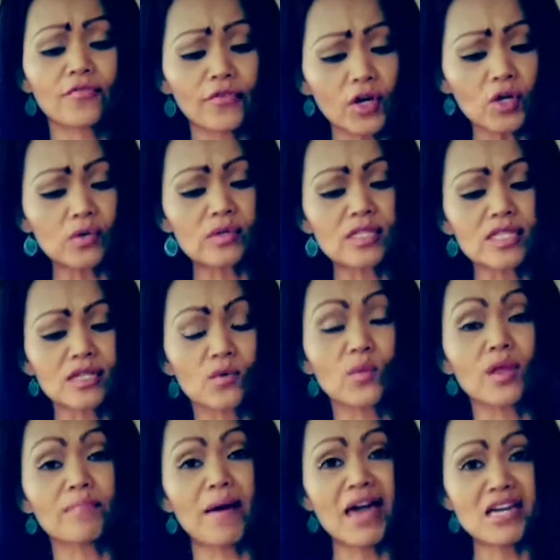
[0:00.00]
fruit
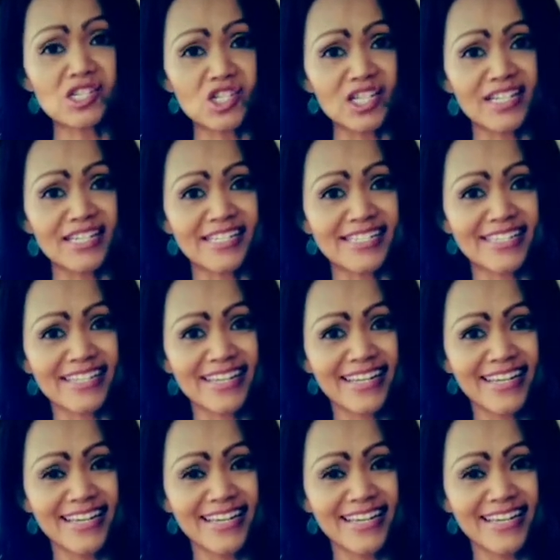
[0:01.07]
with patience.